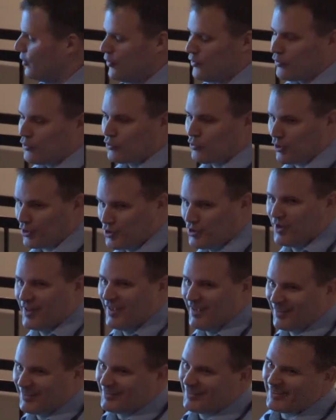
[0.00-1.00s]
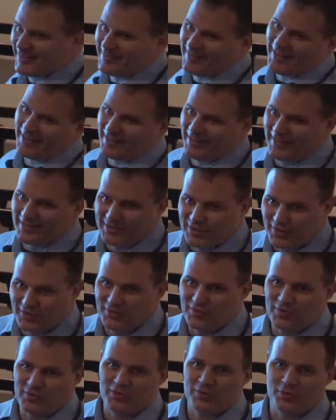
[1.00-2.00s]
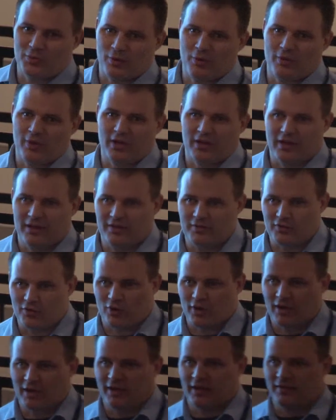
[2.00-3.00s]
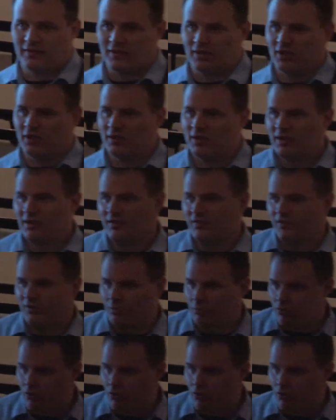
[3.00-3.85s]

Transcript: Structured analytic techniques. So this is where we're going to start getting into some